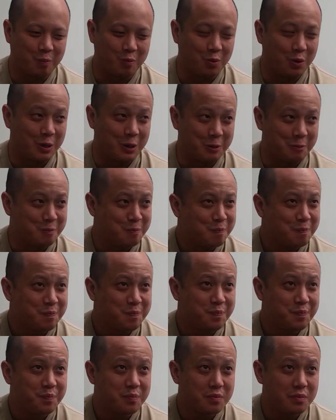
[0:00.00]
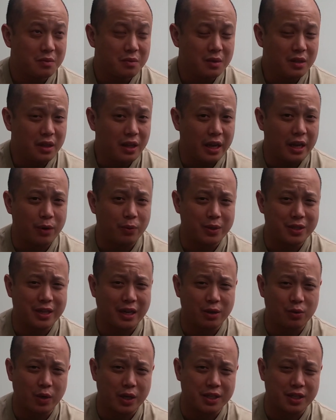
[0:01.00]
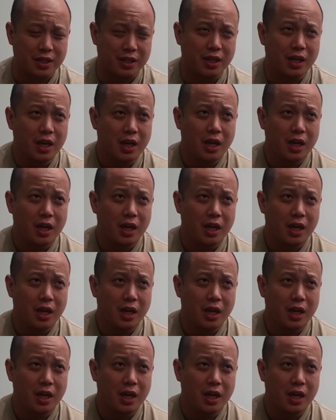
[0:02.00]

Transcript: really. Anyways, digressing.